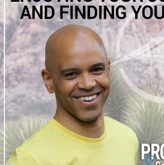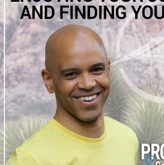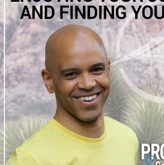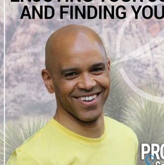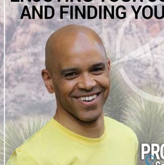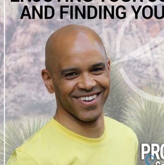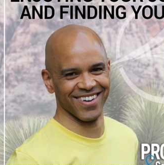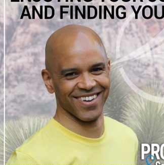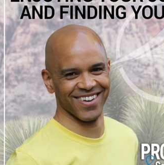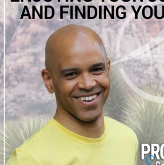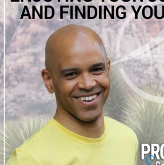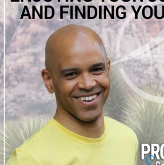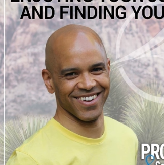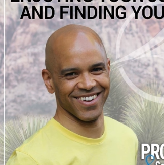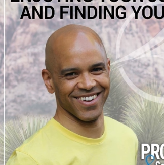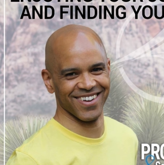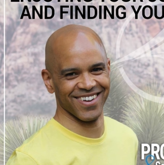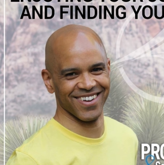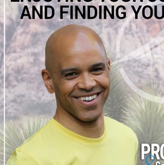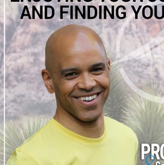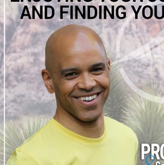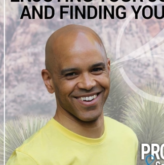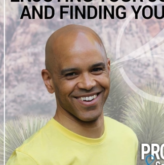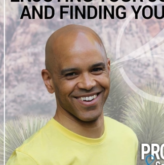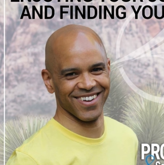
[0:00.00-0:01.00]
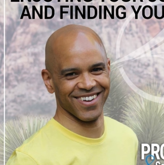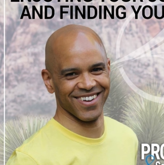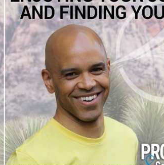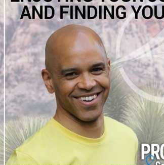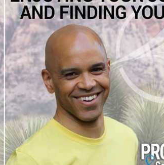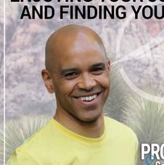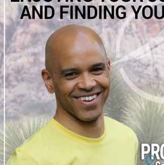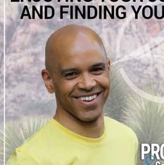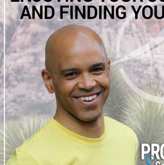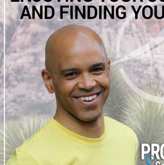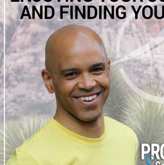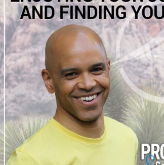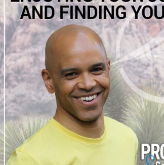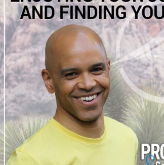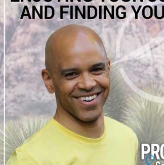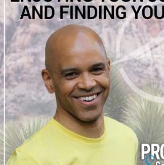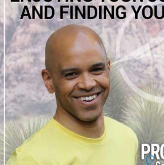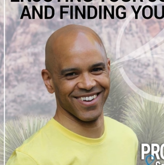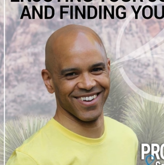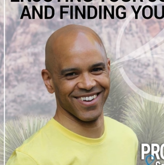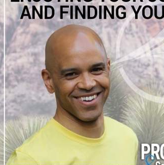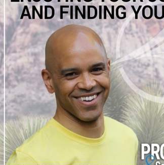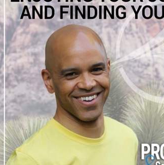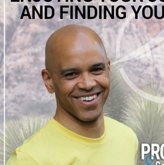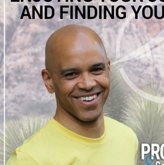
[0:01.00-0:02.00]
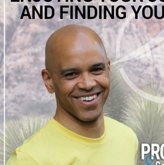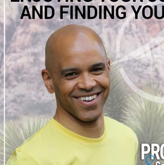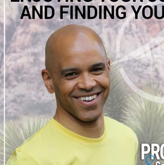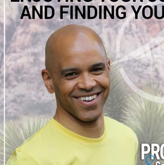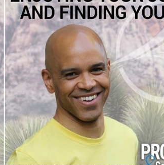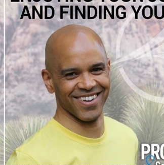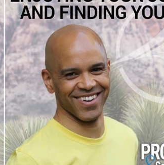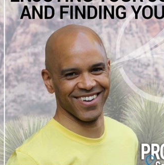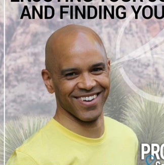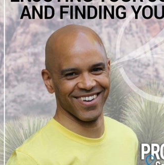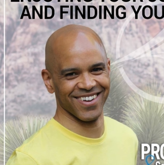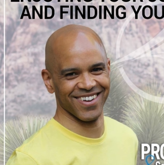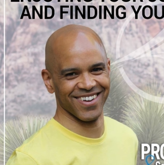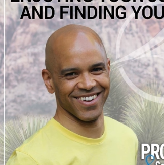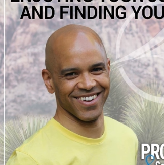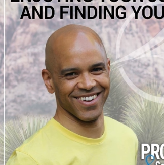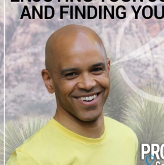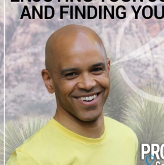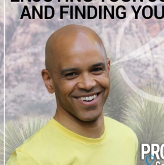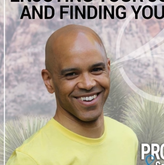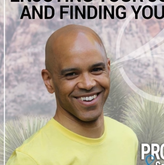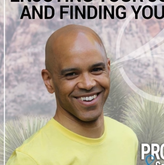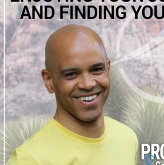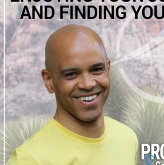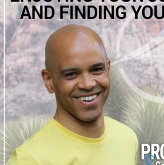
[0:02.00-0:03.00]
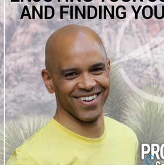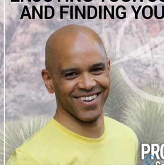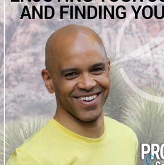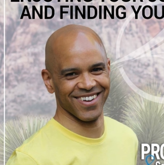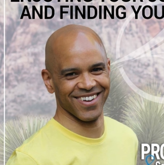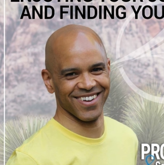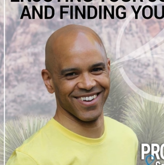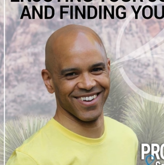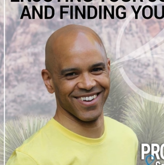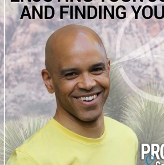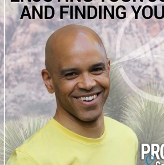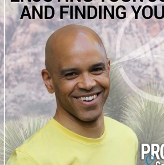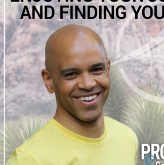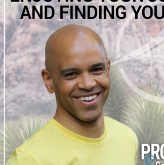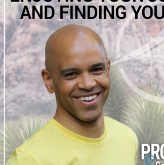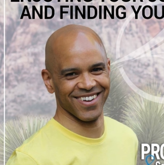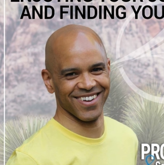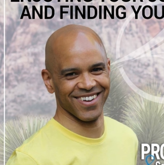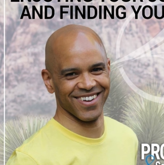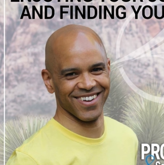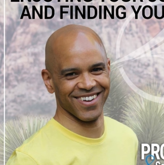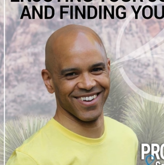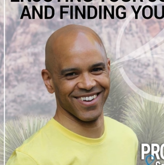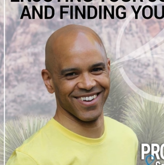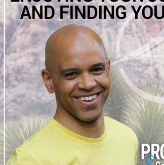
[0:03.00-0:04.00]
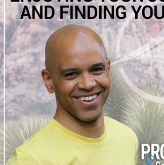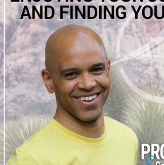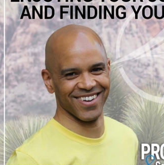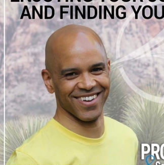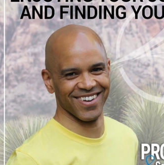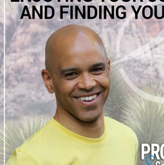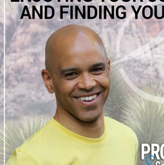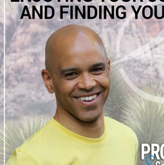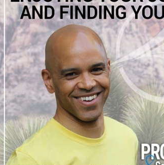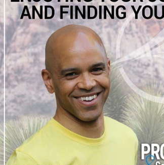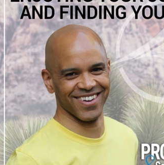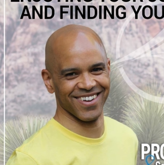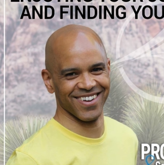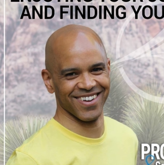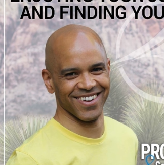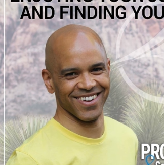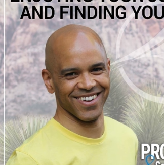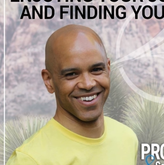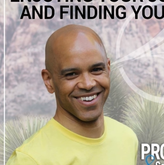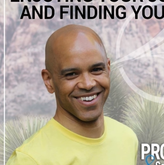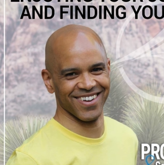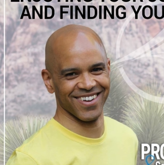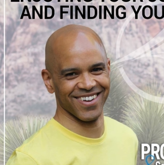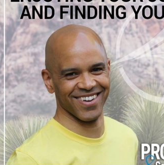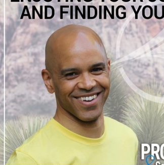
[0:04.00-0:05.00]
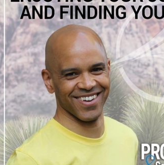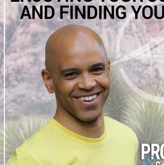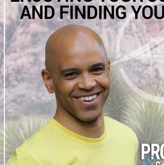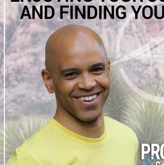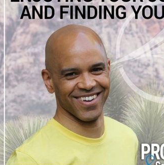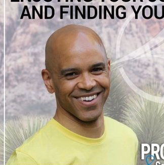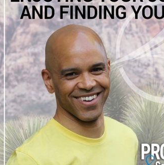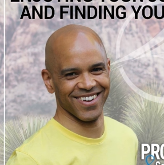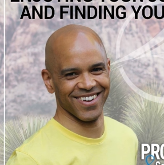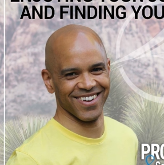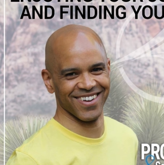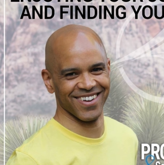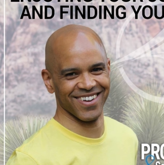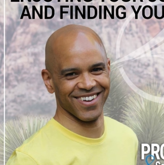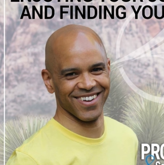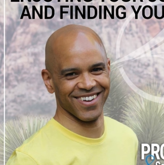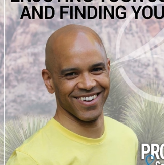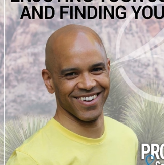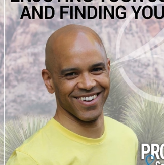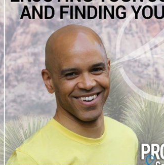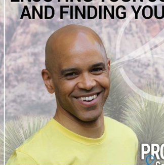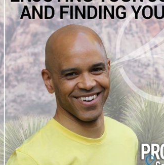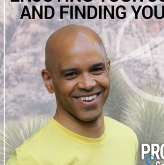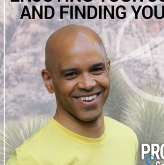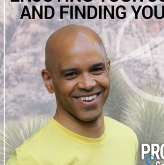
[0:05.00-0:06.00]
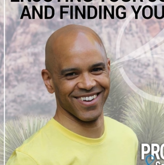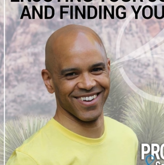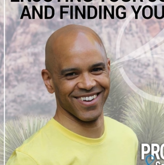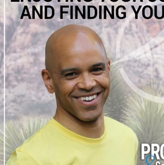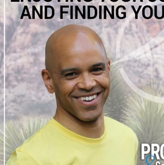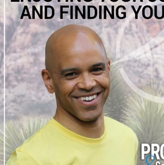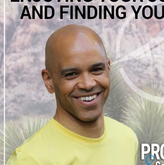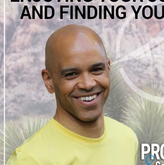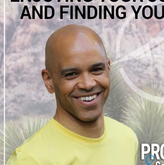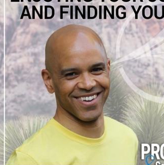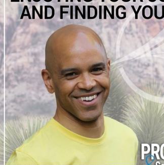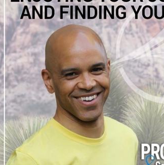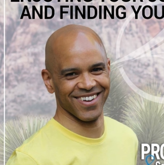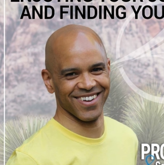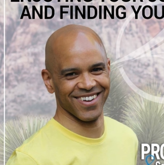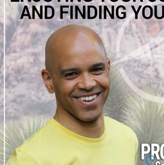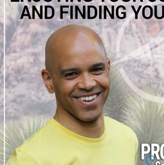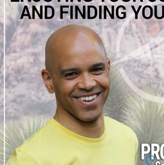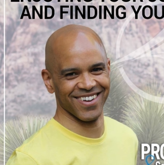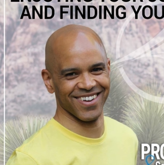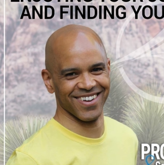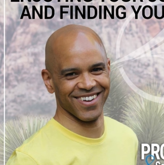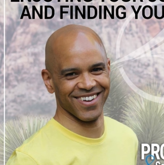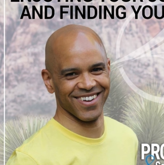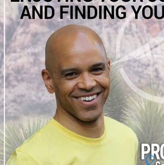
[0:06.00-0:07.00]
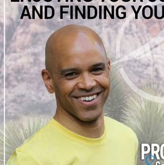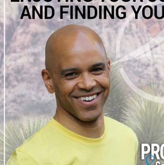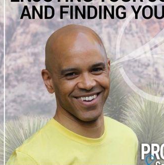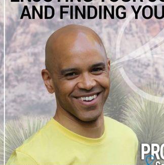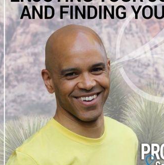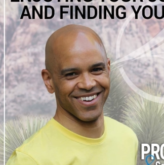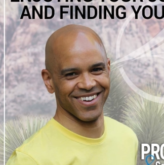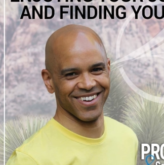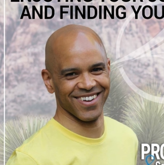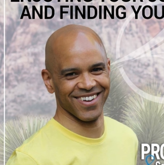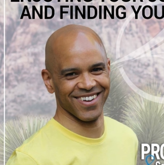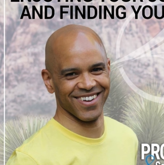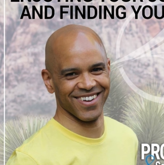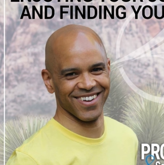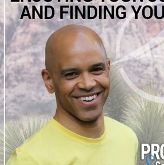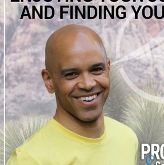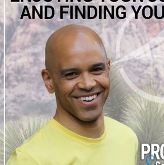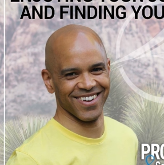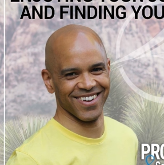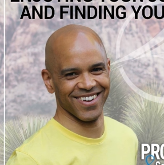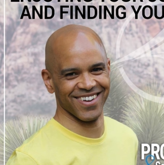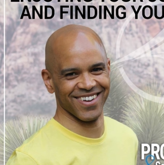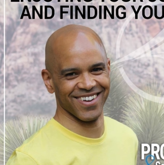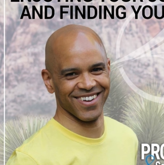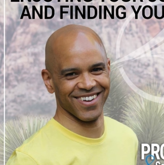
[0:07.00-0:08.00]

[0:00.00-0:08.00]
(no lip movement)